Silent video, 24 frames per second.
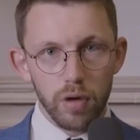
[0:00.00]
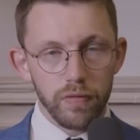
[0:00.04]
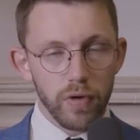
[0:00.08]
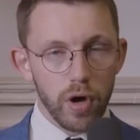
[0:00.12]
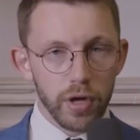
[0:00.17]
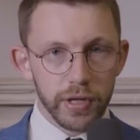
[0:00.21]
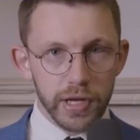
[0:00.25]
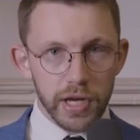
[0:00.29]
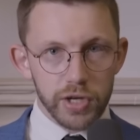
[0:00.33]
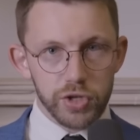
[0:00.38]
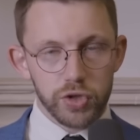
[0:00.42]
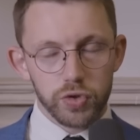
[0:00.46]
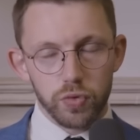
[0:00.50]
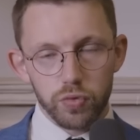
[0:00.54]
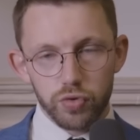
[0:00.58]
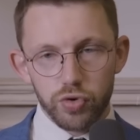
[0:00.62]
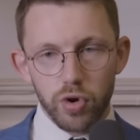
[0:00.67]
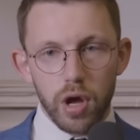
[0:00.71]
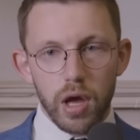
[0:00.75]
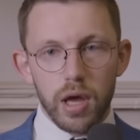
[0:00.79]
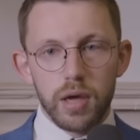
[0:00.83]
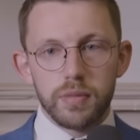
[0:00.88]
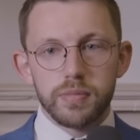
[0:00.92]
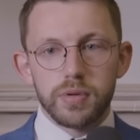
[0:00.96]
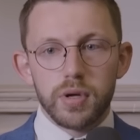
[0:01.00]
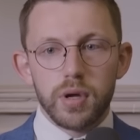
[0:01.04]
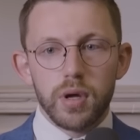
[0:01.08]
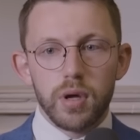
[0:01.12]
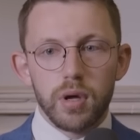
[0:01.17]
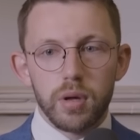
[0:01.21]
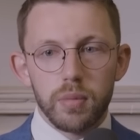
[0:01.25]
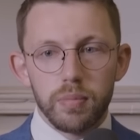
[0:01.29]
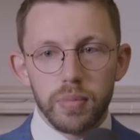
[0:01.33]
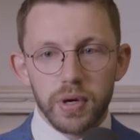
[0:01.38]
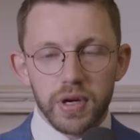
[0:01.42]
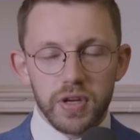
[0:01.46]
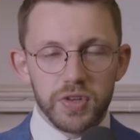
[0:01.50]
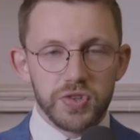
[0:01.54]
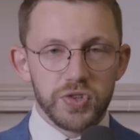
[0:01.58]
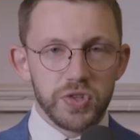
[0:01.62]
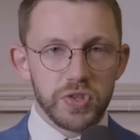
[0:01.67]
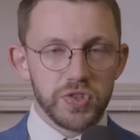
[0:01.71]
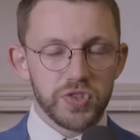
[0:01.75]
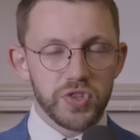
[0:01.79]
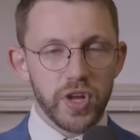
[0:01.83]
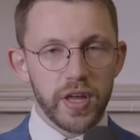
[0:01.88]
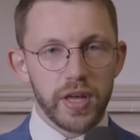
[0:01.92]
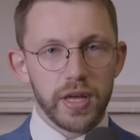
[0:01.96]
of our national tribe
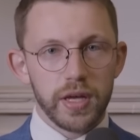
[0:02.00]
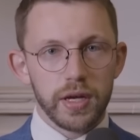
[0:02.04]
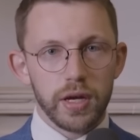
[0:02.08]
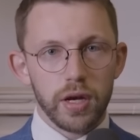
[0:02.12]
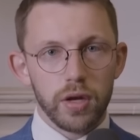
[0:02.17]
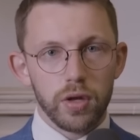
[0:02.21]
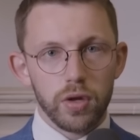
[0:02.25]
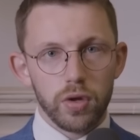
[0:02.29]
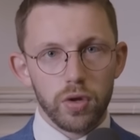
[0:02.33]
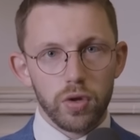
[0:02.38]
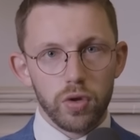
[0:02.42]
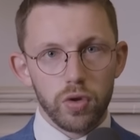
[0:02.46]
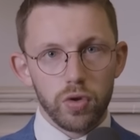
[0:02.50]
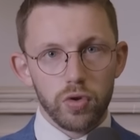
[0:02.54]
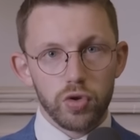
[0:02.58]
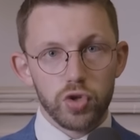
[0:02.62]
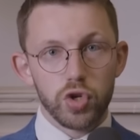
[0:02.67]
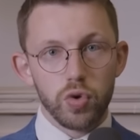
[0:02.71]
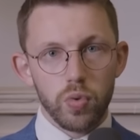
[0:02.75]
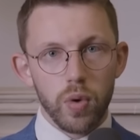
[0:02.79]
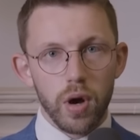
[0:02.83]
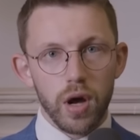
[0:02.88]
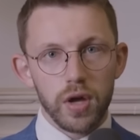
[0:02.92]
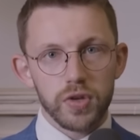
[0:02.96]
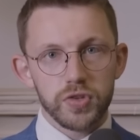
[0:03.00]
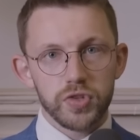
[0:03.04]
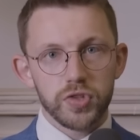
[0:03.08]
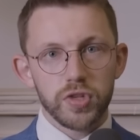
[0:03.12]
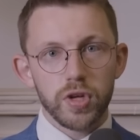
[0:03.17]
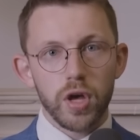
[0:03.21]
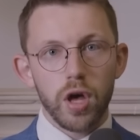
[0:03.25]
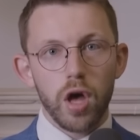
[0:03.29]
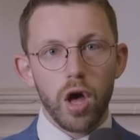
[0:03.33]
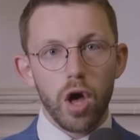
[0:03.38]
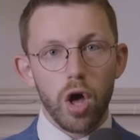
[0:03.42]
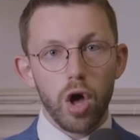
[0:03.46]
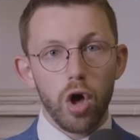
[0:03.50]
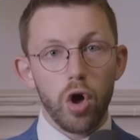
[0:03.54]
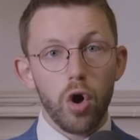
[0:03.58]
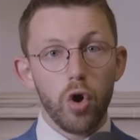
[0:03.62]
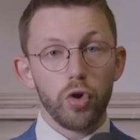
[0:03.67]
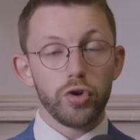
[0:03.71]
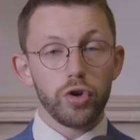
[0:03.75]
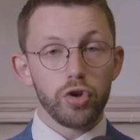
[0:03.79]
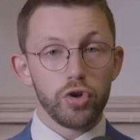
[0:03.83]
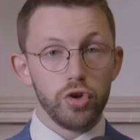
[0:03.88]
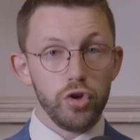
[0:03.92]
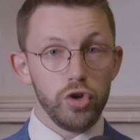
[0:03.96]
because he's saying to us,
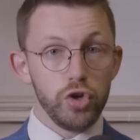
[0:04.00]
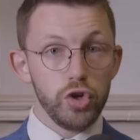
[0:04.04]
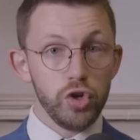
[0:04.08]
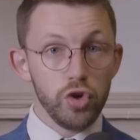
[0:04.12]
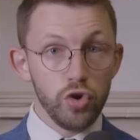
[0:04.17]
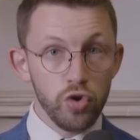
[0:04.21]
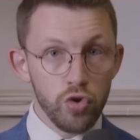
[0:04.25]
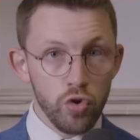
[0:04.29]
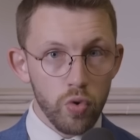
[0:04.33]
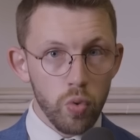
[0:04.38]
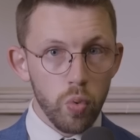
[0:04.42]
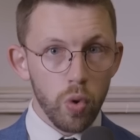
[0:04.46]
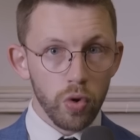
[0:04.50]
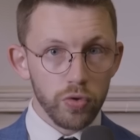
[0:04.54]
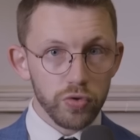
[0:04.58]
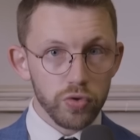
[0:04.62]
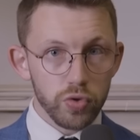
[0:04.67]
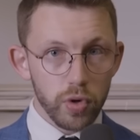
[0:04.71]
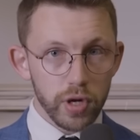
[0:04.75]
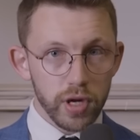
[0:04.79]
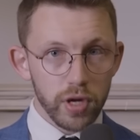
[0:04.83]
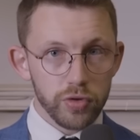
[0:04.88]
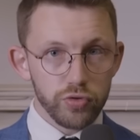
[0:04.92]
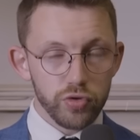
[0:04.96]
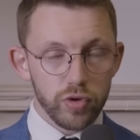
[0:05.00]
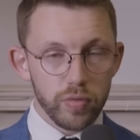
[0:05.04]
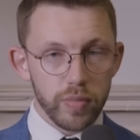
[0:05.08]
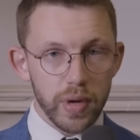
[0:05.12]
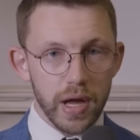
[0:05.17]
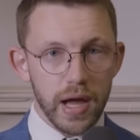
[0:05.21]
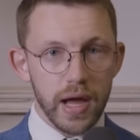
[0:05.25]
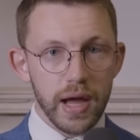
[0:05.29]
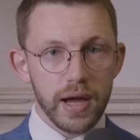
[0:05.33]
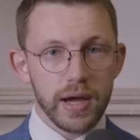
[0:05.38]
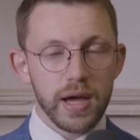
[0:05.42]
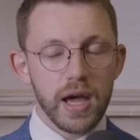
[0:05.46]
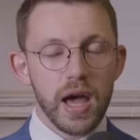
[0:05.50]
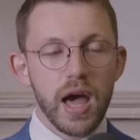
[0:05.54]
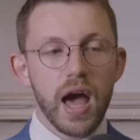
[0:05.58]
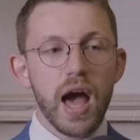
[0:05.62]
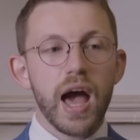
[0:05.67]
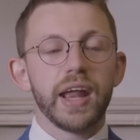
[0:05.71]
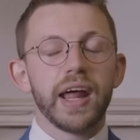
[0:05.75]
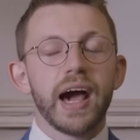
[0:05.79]
heard you want your country back,